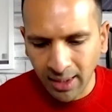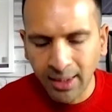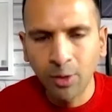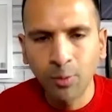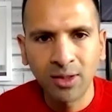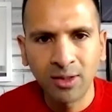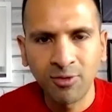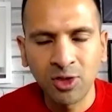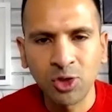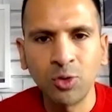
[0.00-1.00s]
high net worth
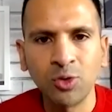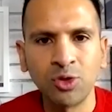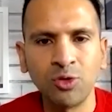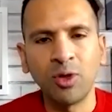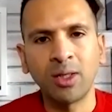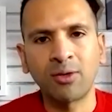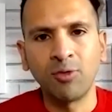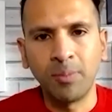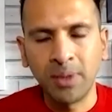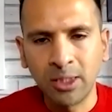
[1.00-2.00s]
individuals, you've worked
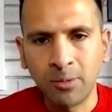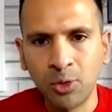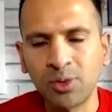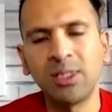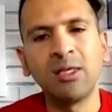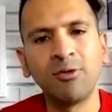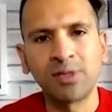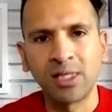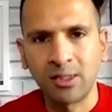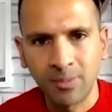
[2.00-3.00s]
for PwC, you've
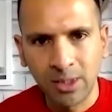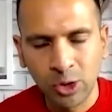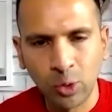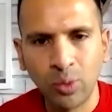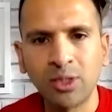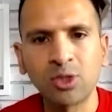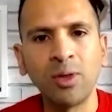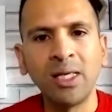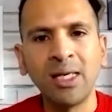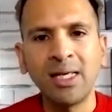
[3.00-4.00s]
set up this schooling.
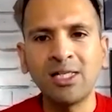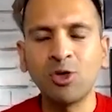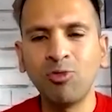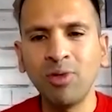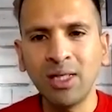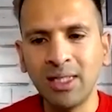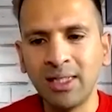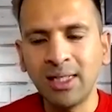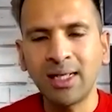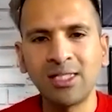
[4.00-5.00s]
So it's a really
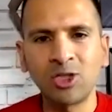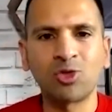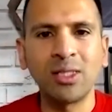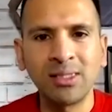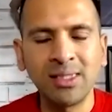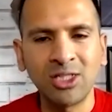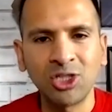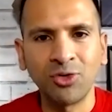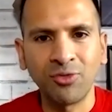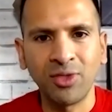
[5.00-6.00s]
nice
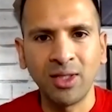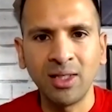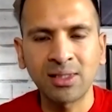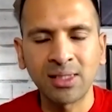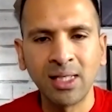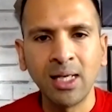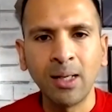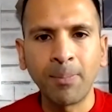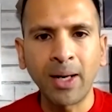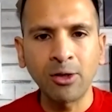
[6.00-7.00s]
transition of things.
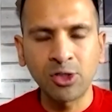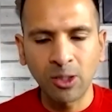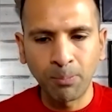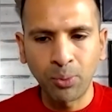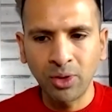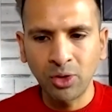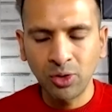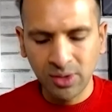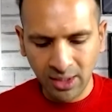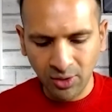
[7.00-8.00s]
But at some point
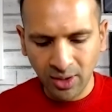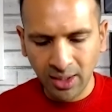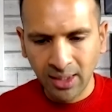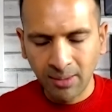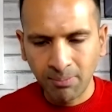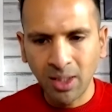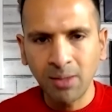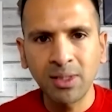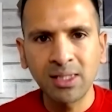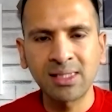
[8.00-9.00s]
you say, okay,
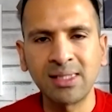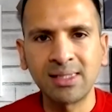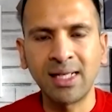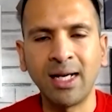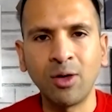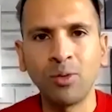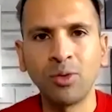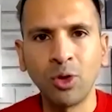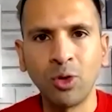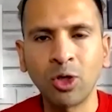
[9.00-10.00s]
maybe this is now
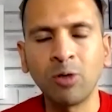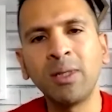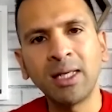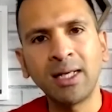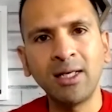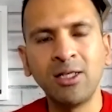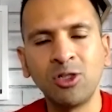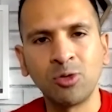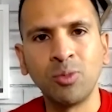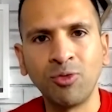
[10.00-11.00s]
no longer me and I
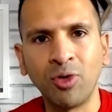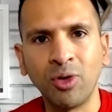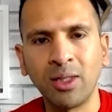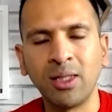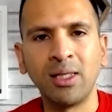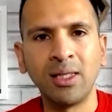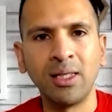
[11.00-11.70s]
need to move on.